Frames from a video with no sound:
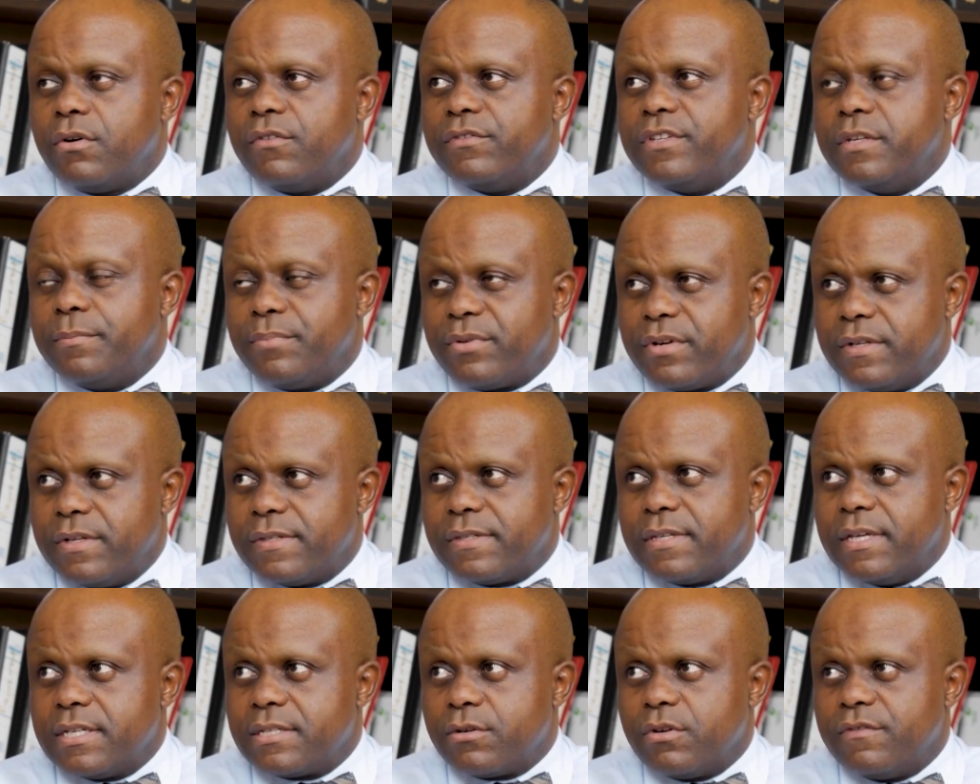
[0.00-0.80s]

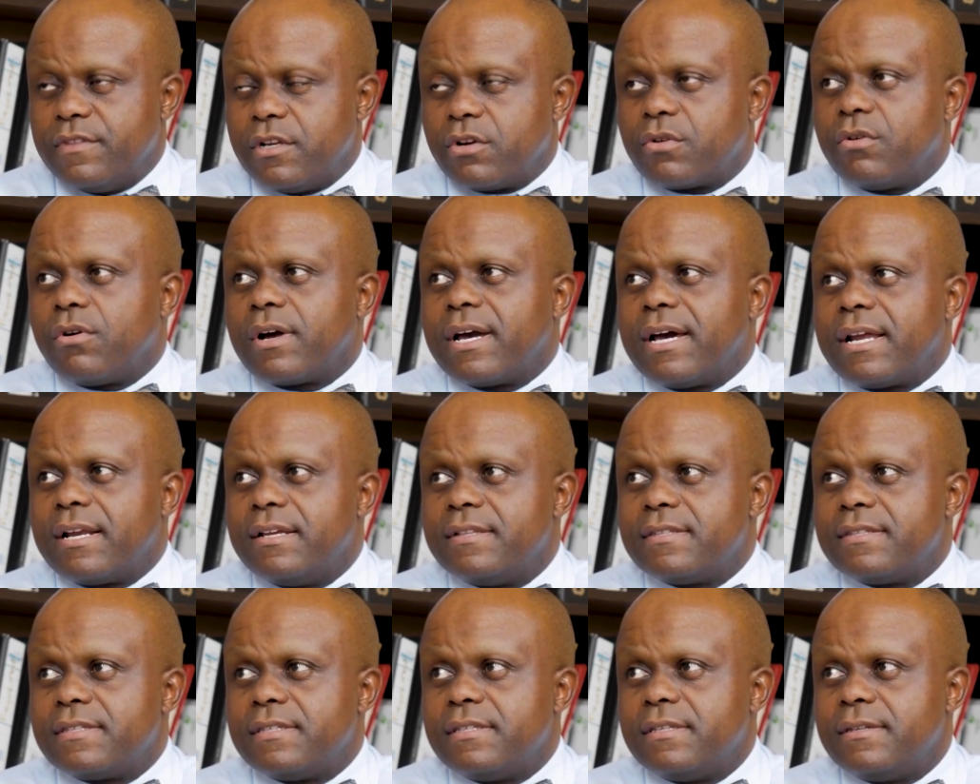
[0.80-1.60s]
depreciation of the local
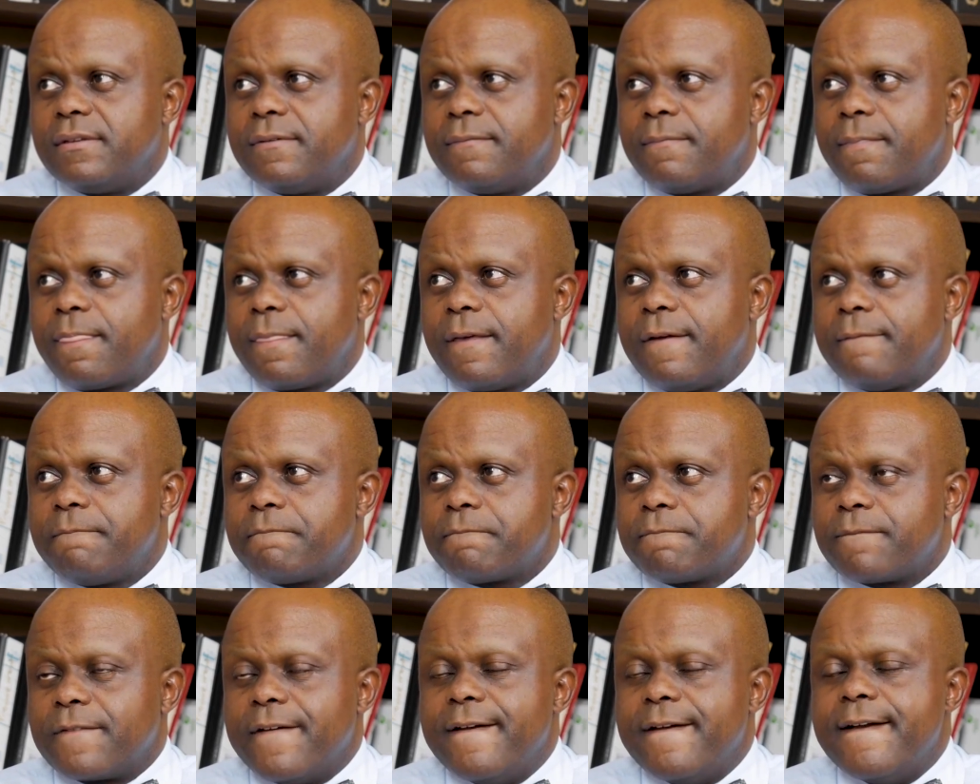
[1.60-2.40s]
currency,
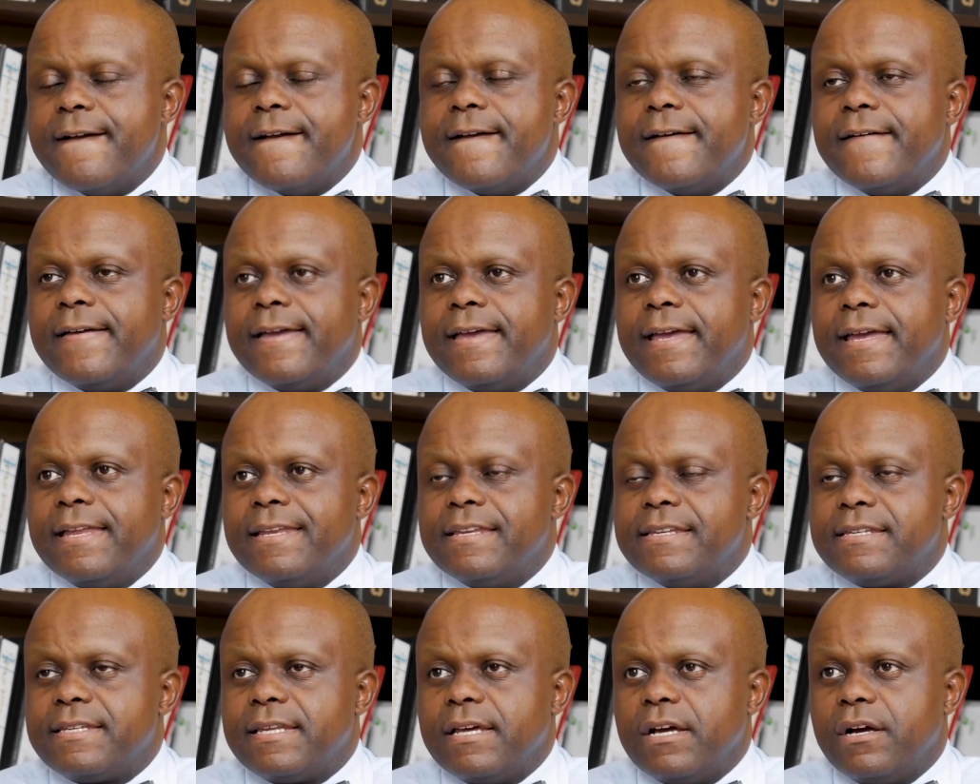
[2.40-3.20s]

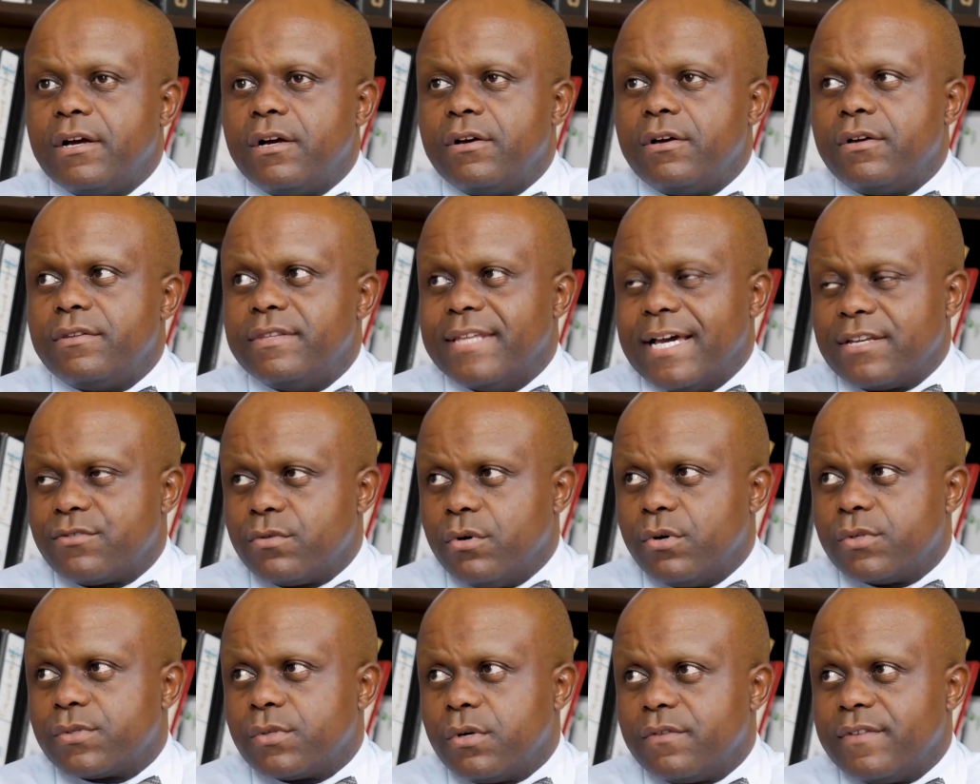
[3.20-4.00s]
and that
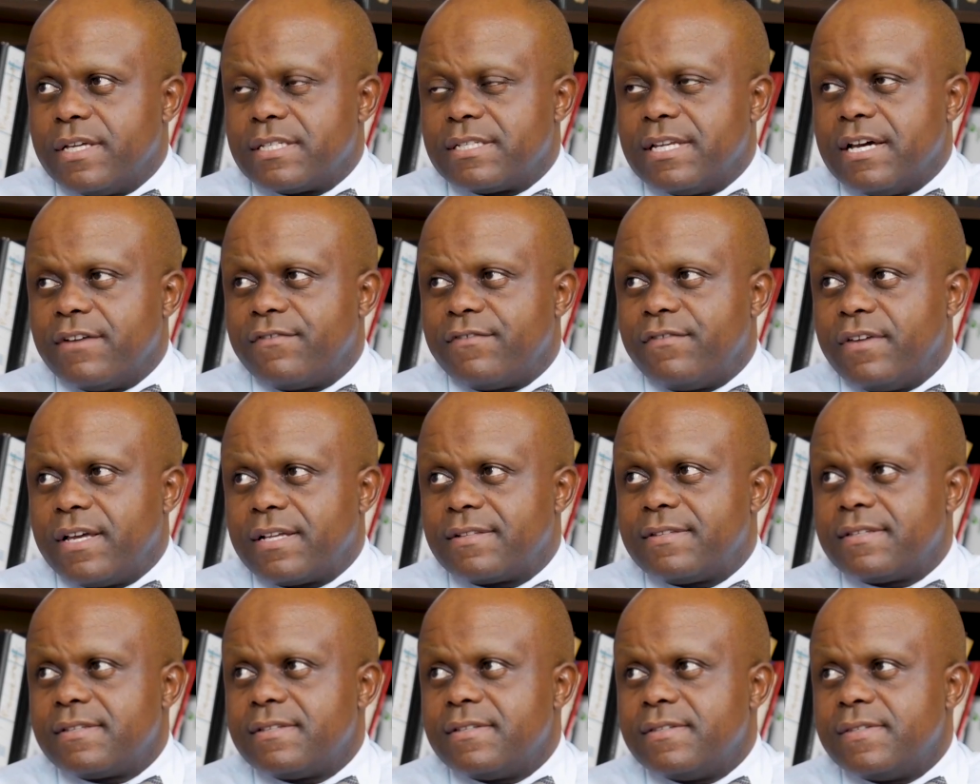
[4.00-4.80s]
also obviously
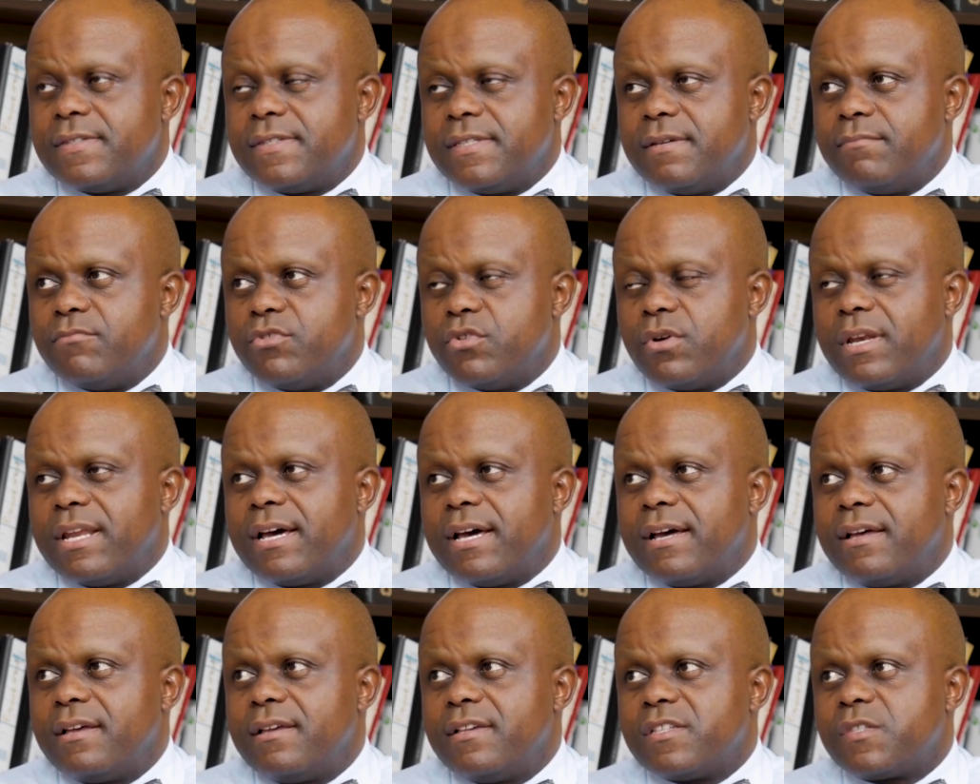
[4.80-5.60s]
affects Zim
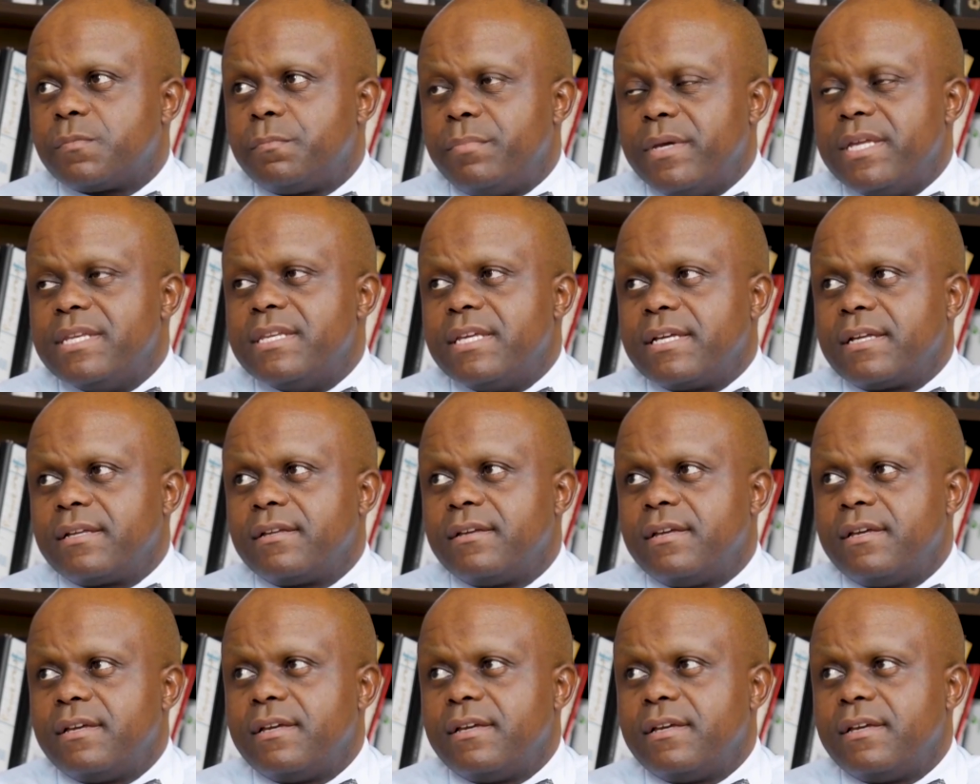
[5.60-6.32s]
dollar spending,